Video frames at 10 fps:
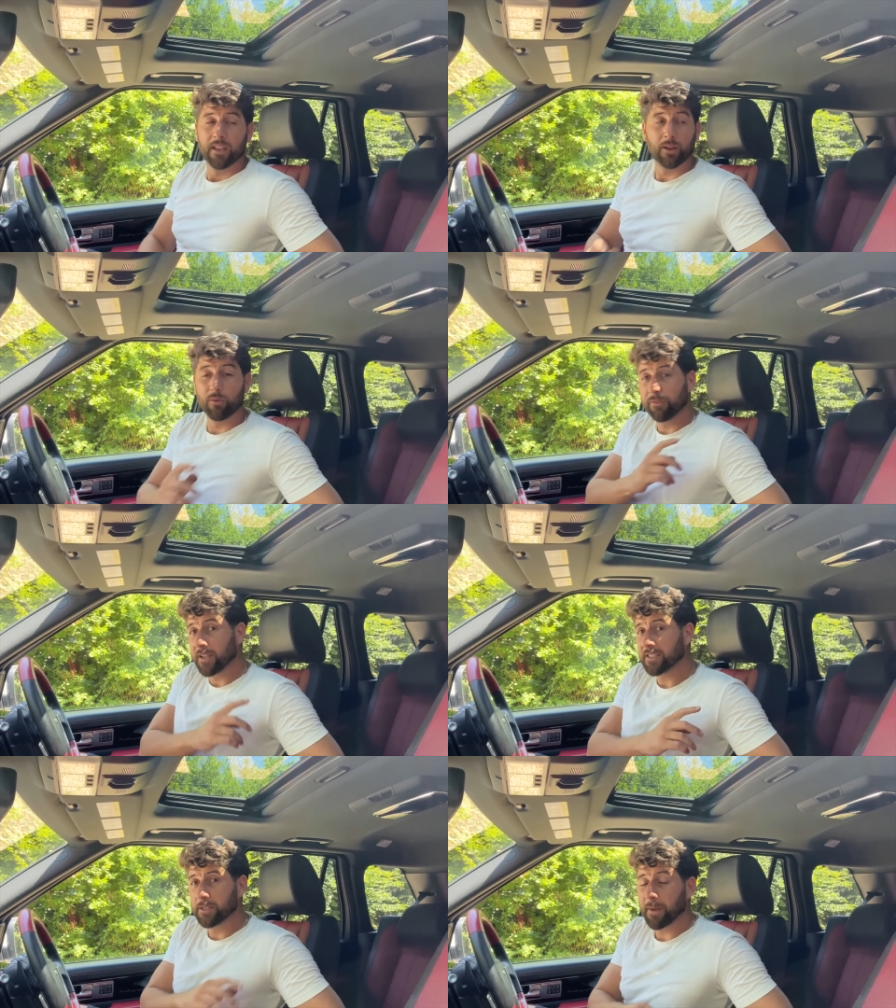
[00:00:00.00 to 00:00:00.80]
Now on
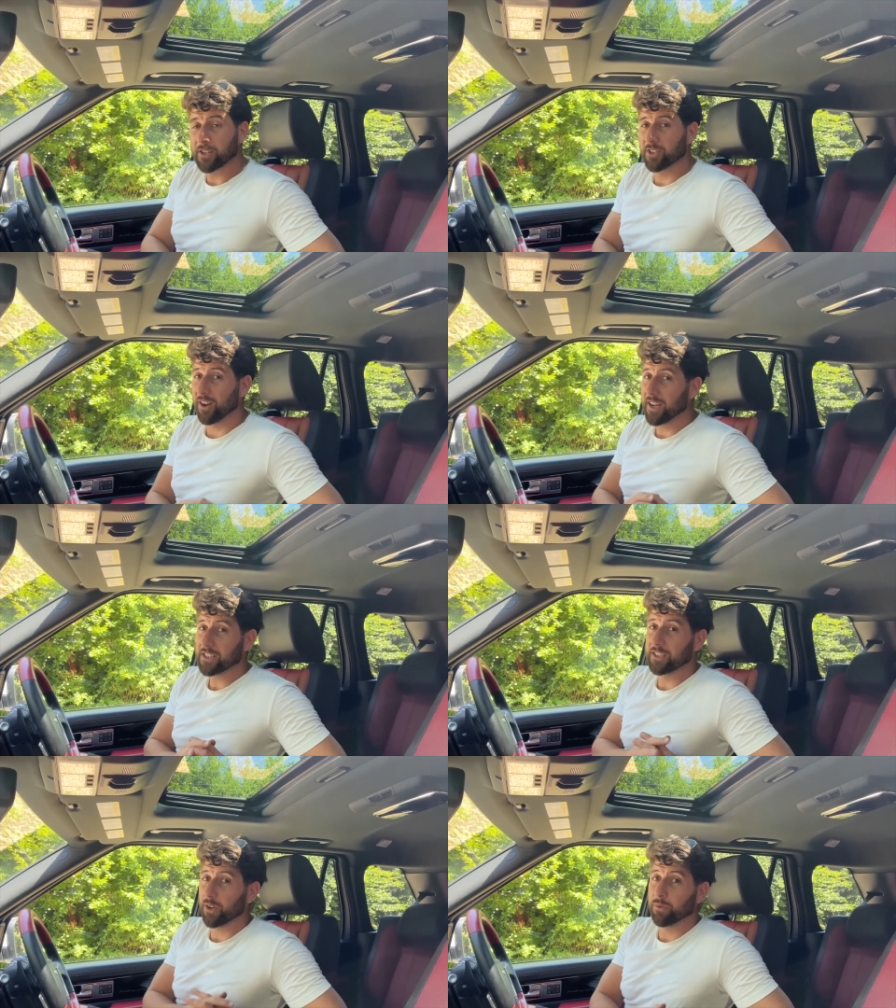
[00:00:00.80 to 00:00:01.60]
first inspection, I
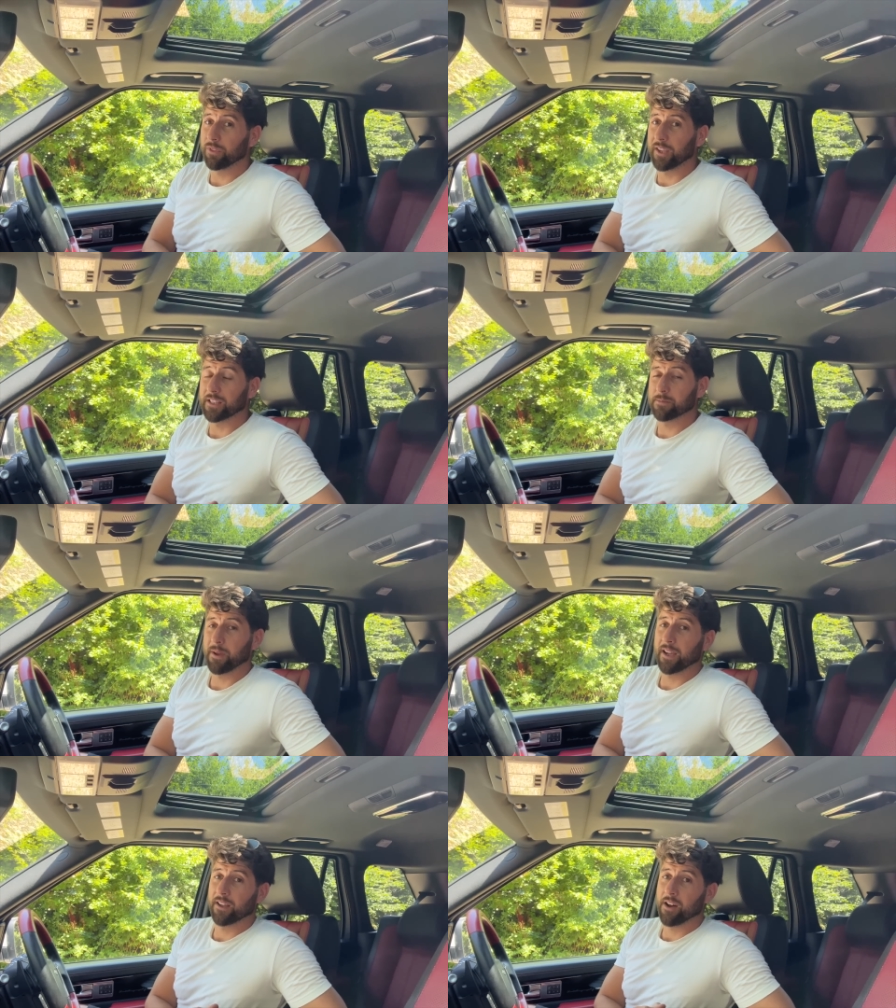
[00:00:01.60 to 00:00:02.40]
actually don't think it's a
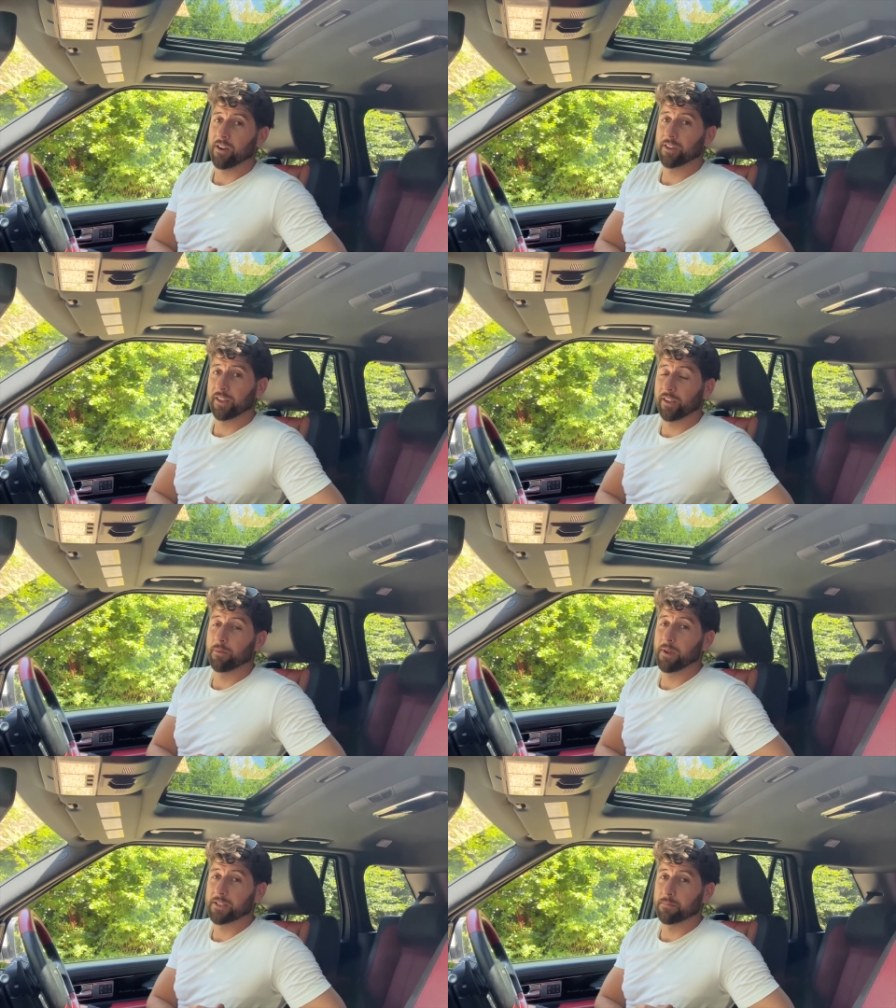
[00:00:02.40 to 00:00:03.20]
bad car. I think I could
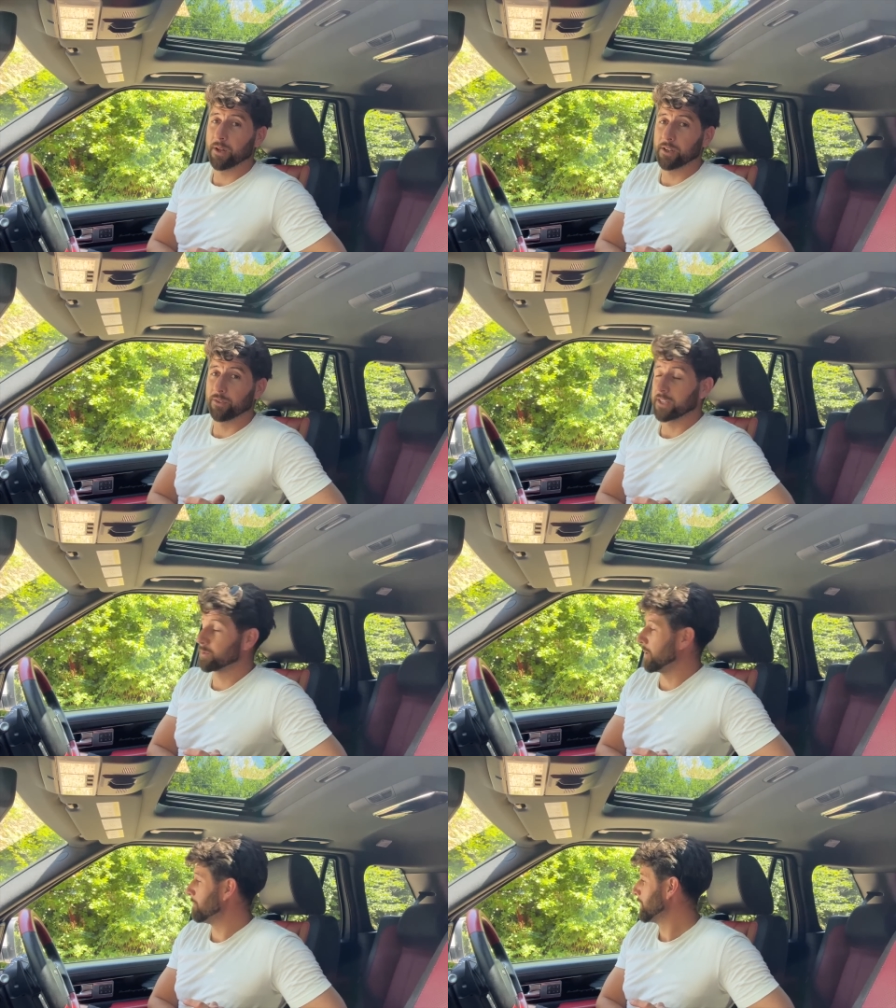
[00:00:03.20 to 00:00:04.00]
make some money on this
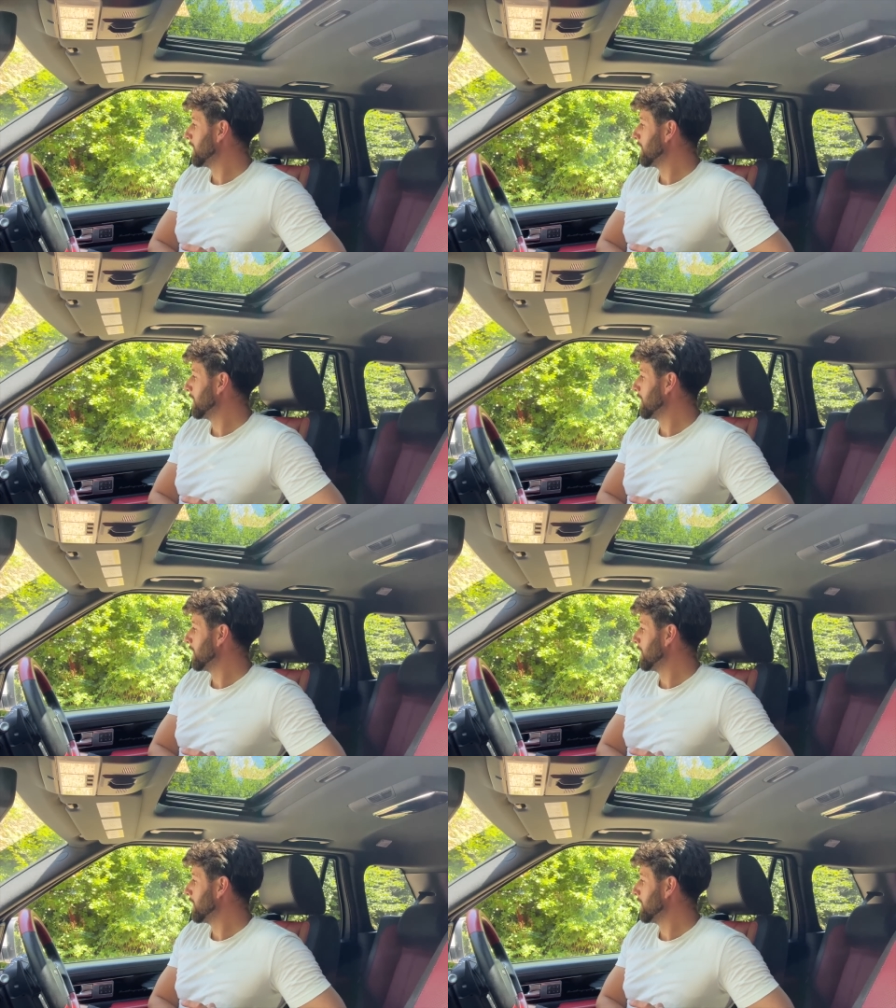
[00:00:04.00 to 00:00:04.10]
one.